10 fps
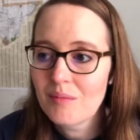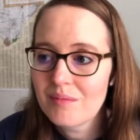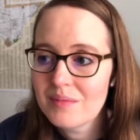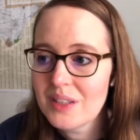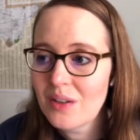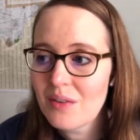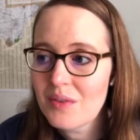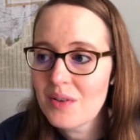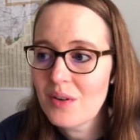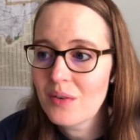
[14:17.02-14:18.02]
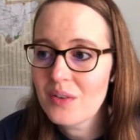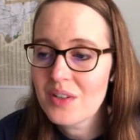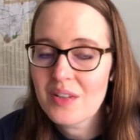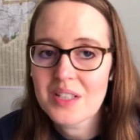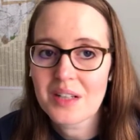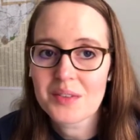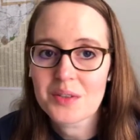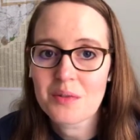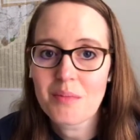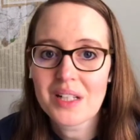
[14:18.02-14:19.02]
If your kids have a
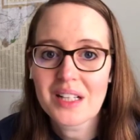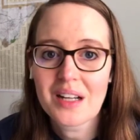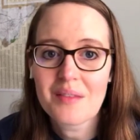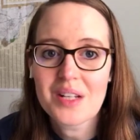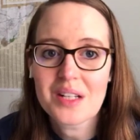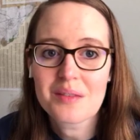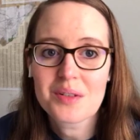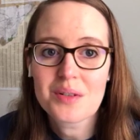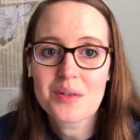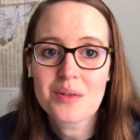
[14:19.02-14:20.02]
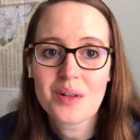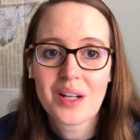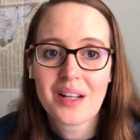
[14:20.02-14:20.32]
certain bedtime, it gives you